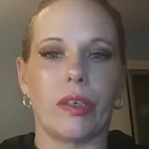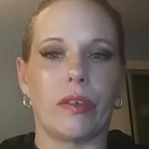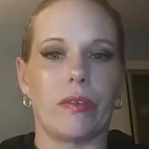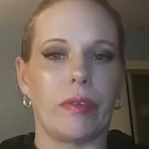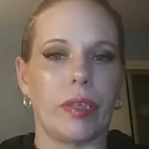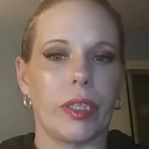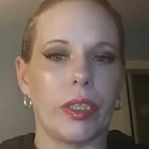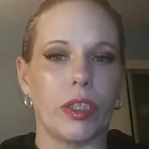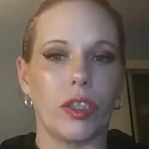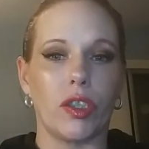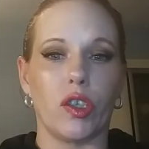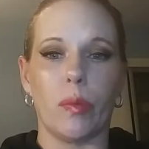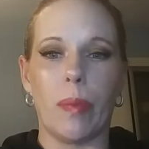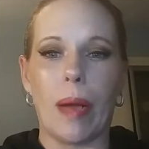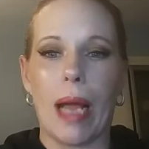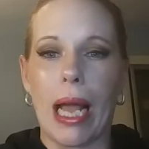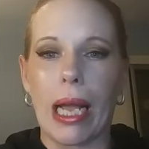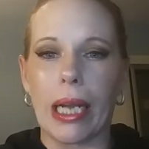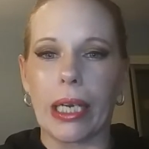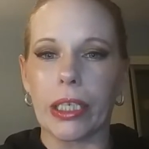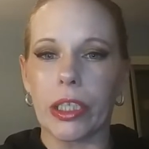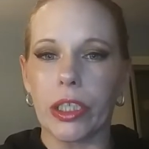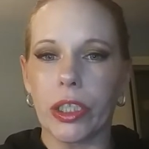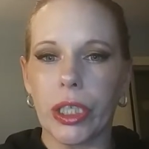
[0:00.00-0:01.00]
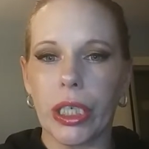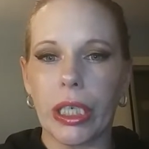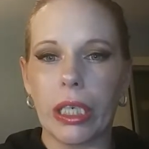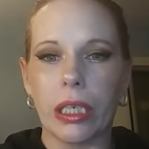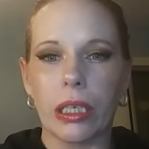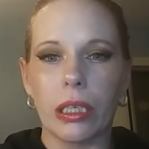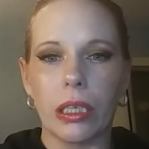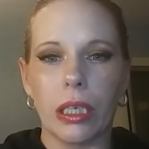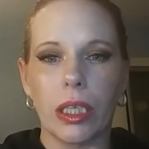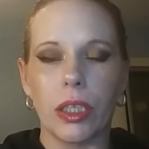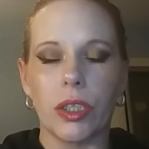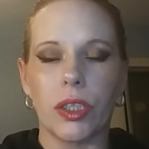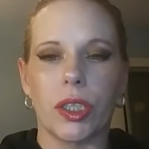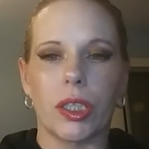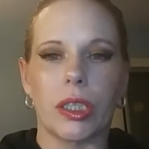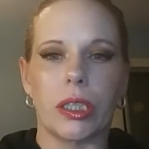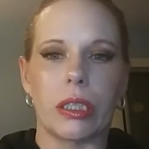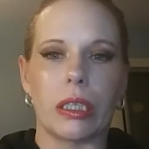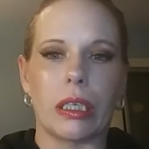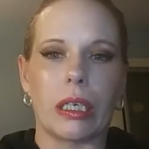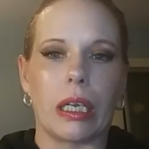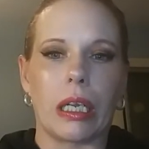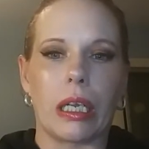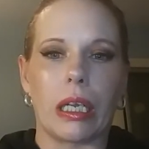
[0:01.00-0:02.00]
original packaging and just
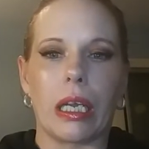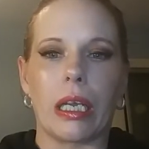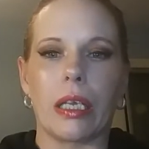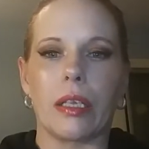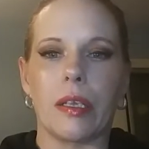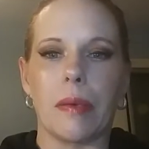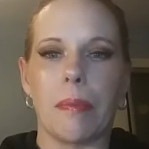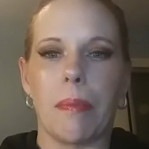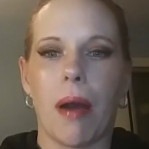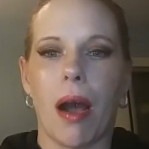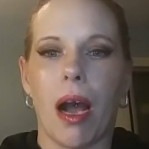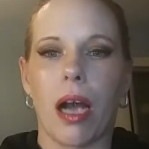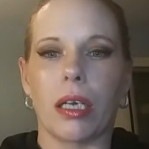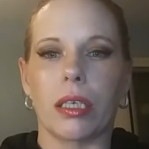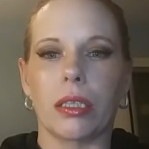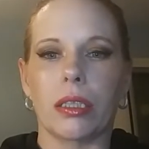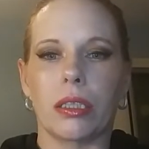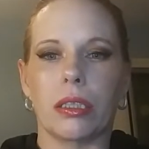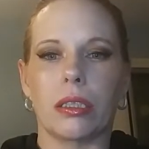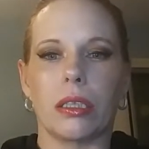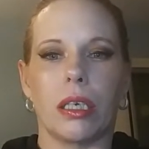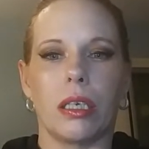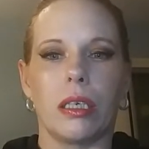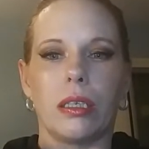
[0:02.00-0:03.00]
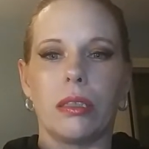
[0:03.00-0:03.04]
sitting in the box